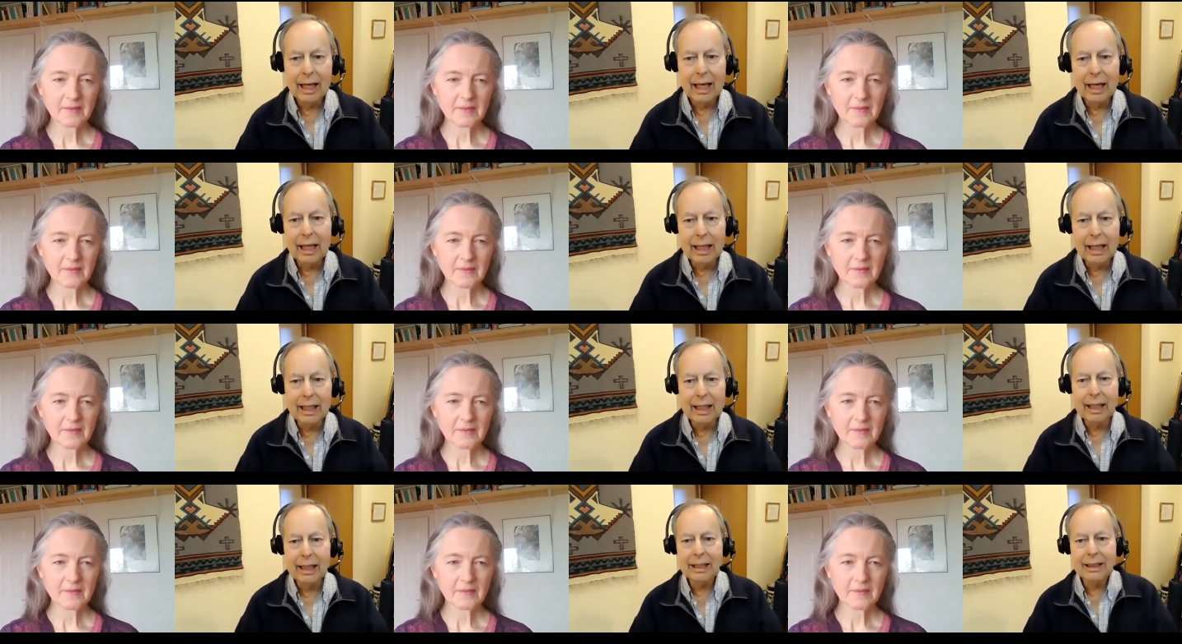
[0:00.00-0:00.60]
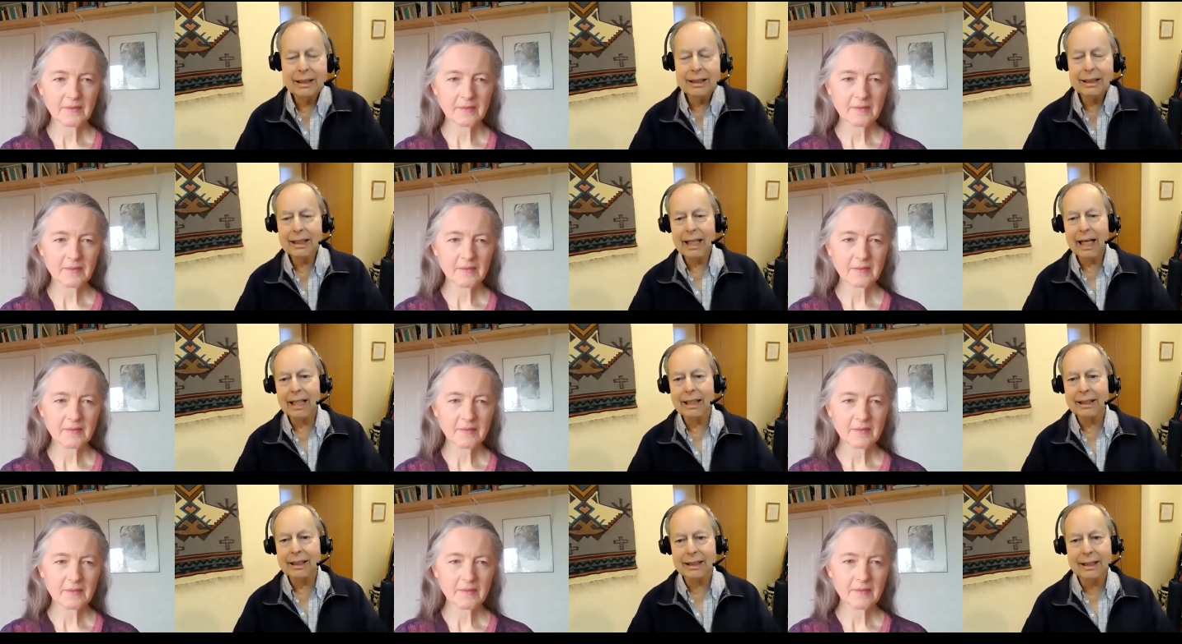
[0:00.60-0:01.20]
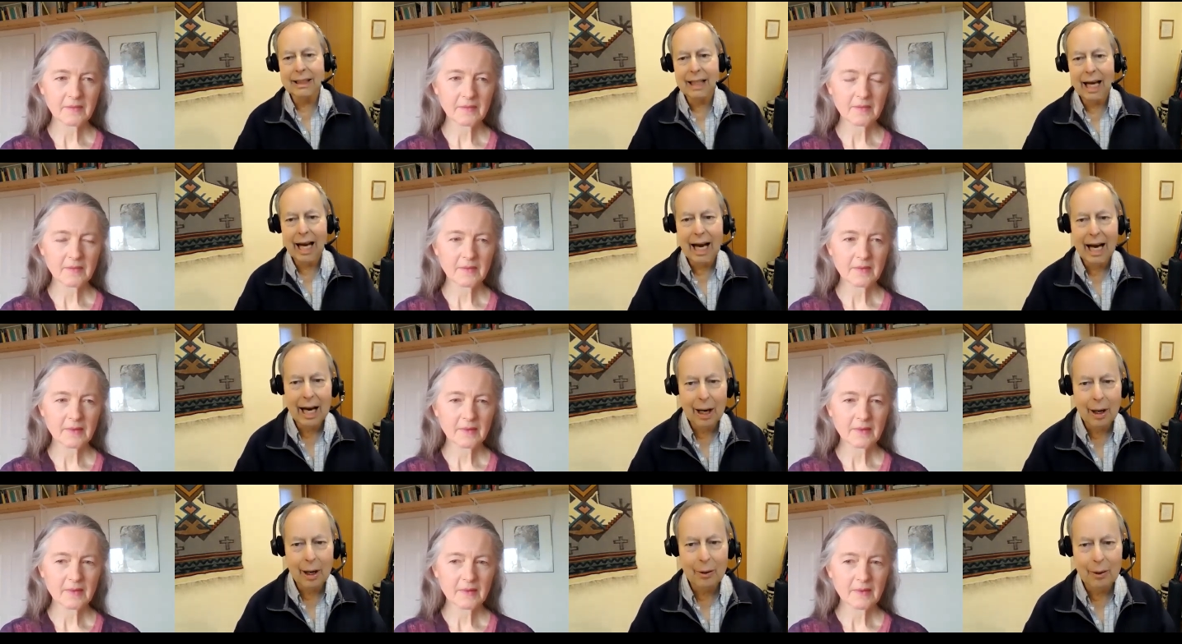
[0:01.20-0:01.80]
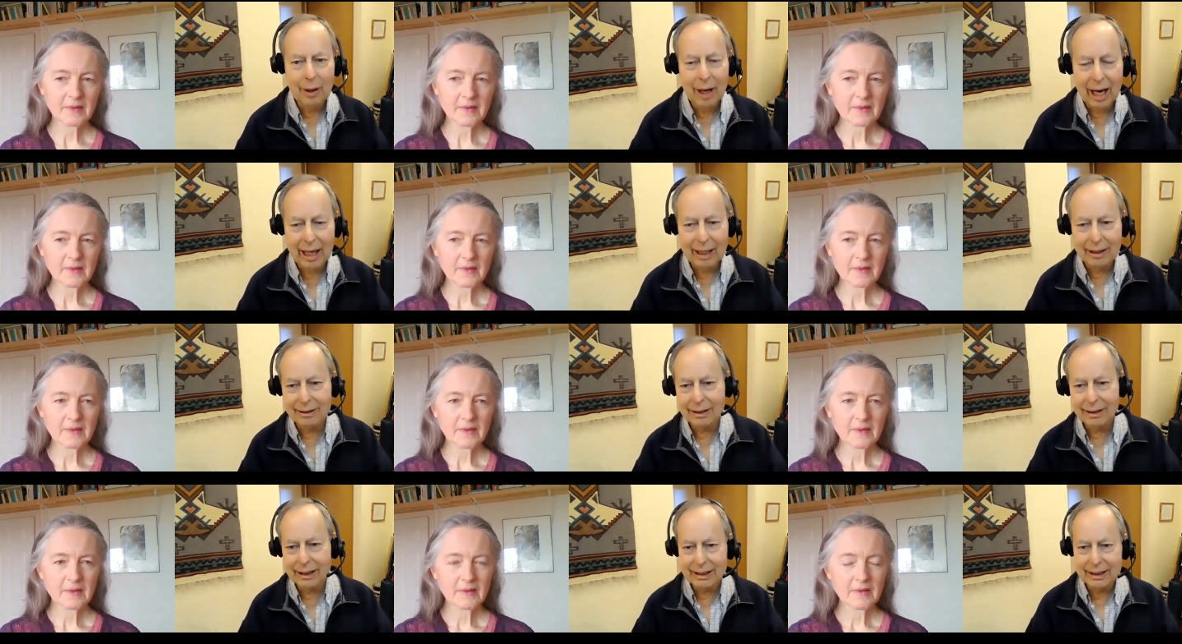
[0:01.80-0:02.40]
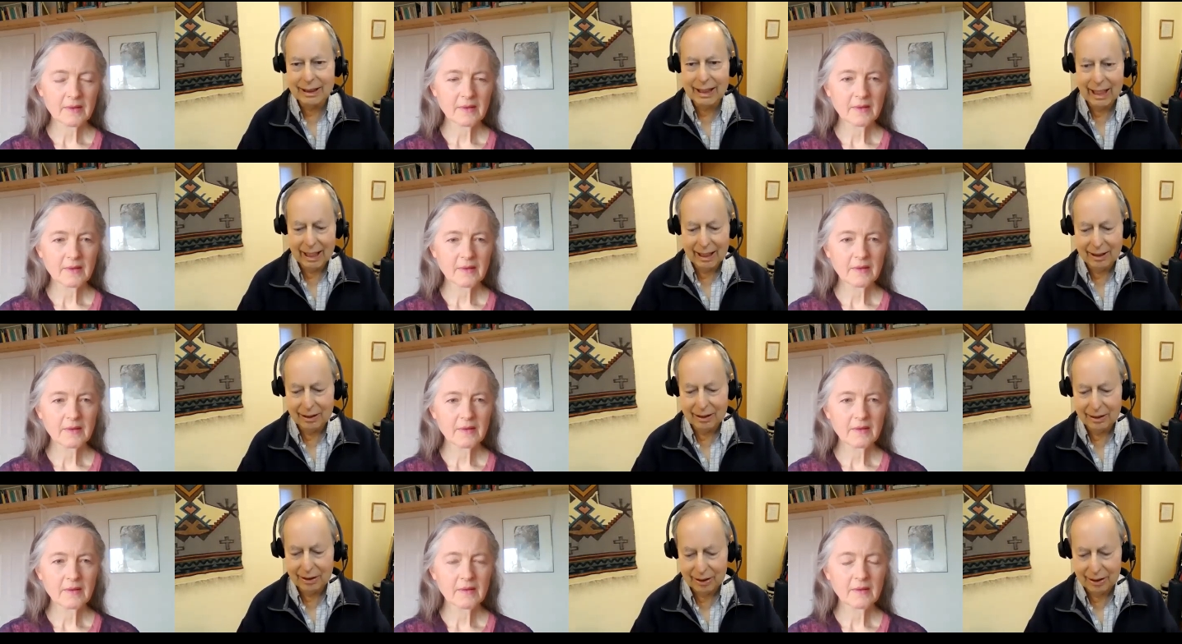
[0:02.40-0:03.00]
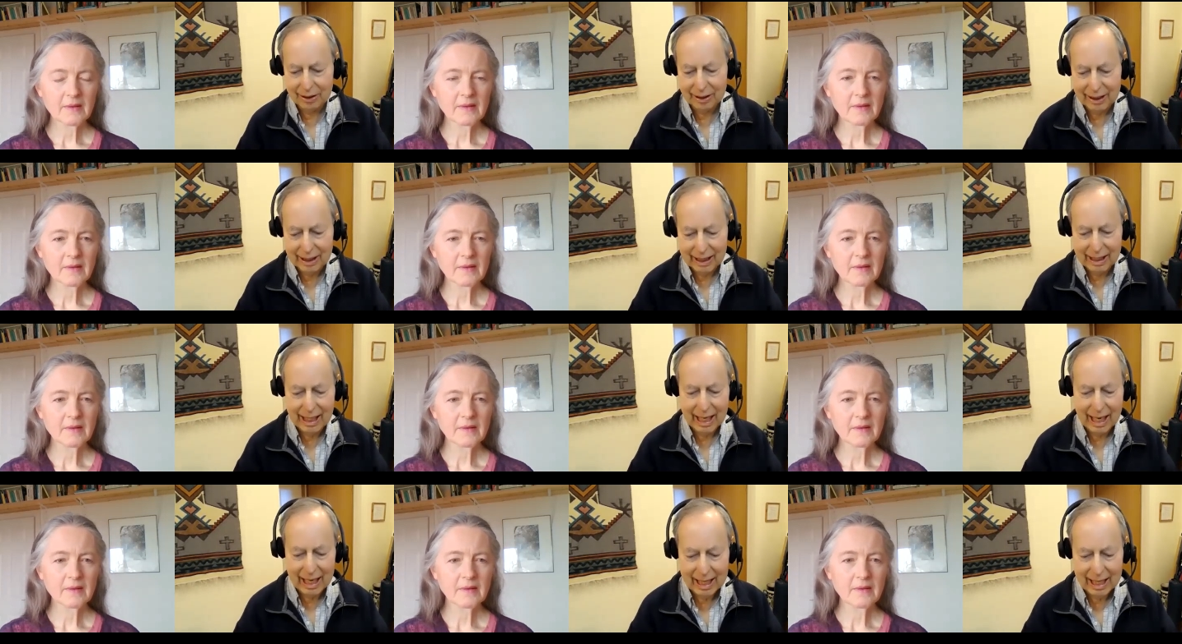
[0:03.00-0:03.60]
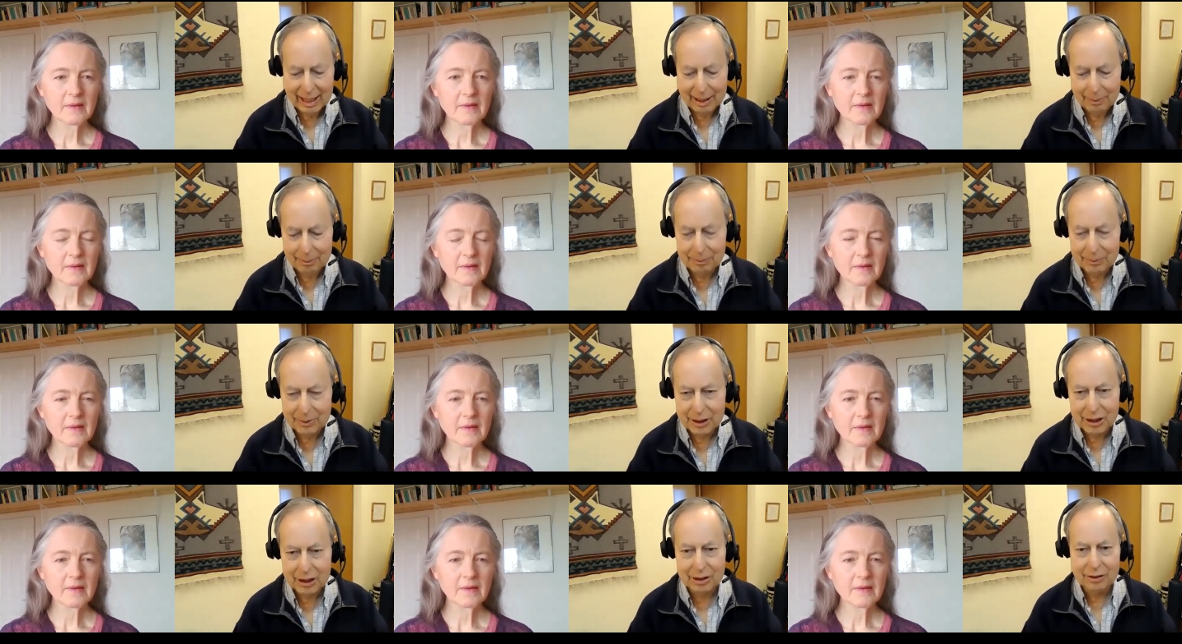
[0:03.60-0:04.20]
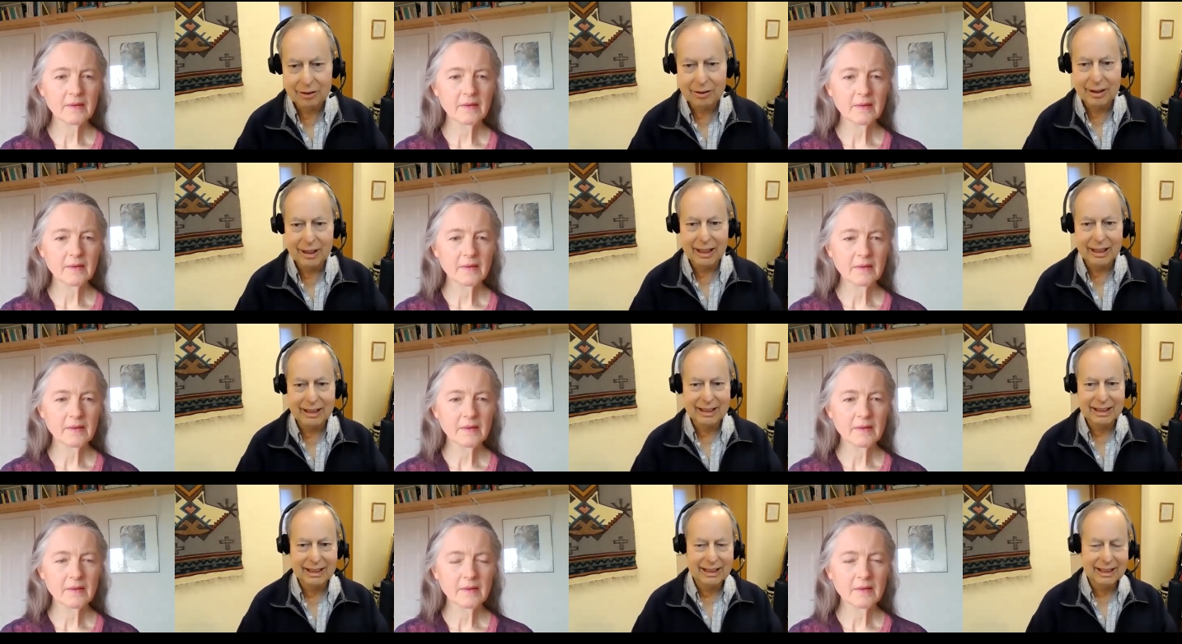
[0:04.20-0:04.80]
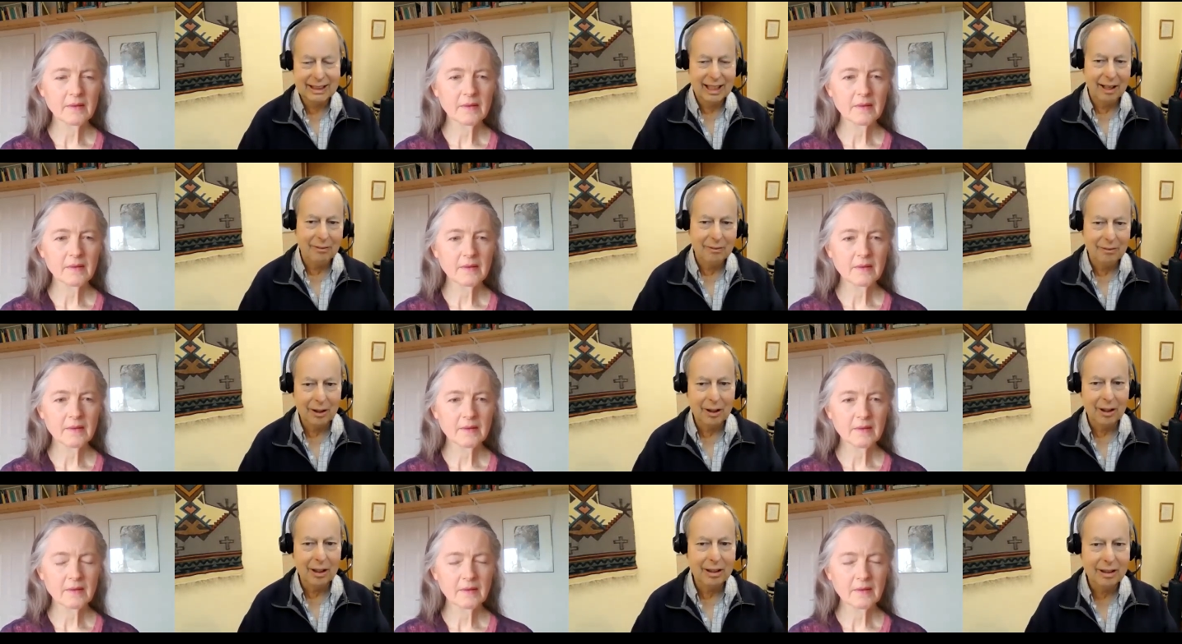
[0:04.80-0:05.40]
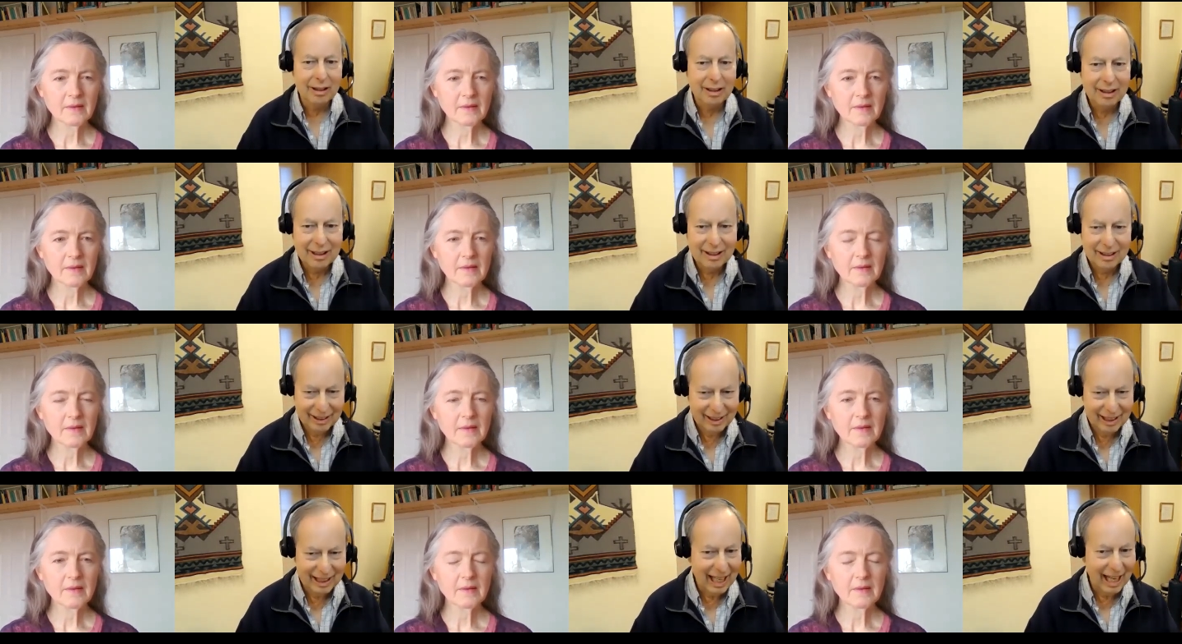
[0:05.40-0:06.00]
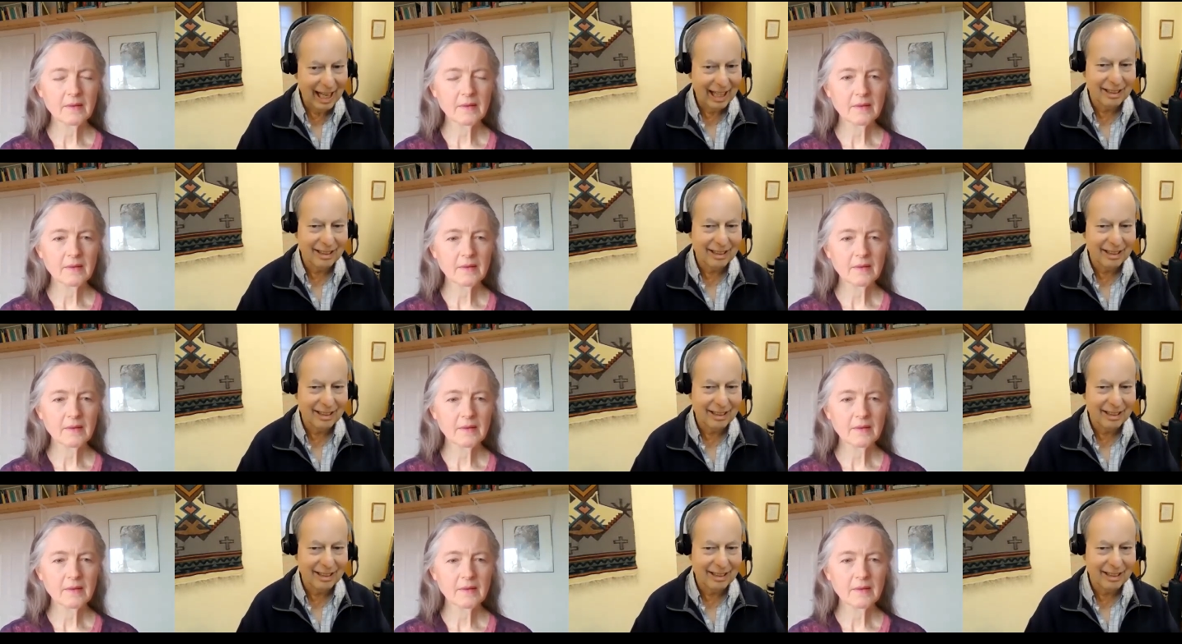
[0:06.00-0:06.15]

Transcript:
Speaker 1: uh, in a sense, how Alexander came to discover the